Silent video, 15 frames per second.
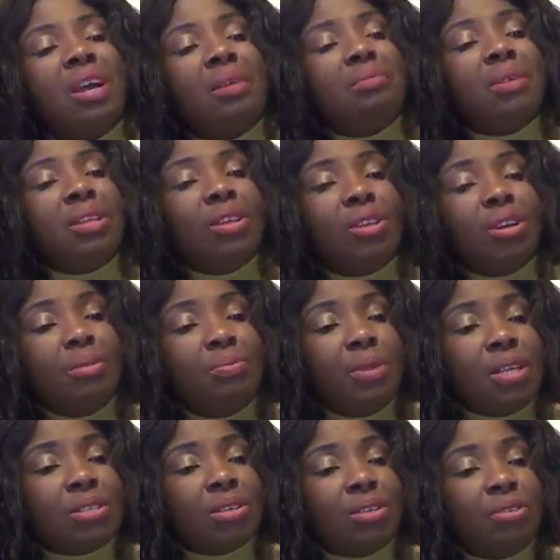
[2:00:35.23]
May the Lord
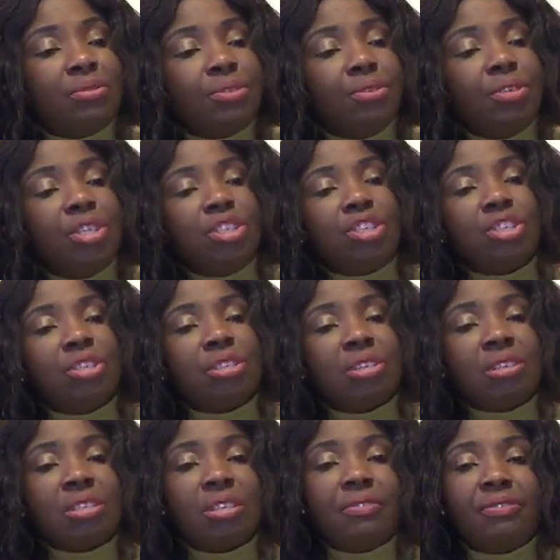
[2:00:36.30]
bless all of you in
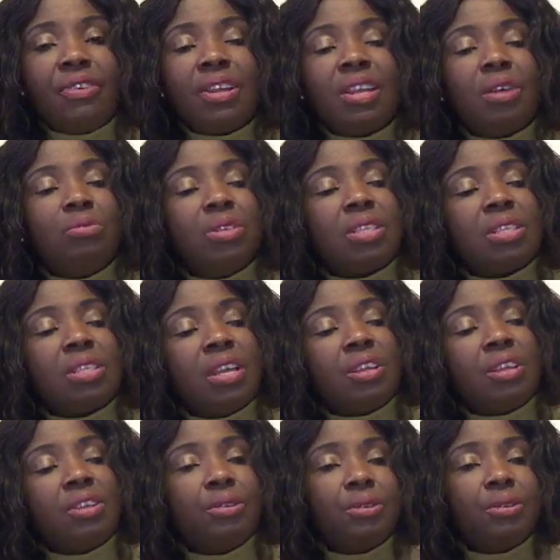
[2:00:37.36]
Jesus' name. Father, we
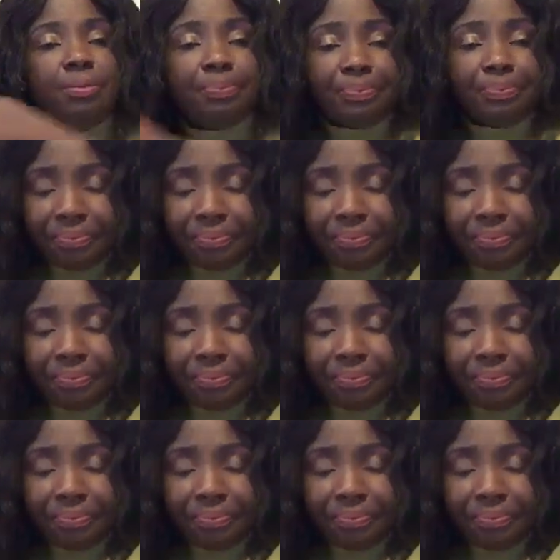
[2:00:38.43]
thank you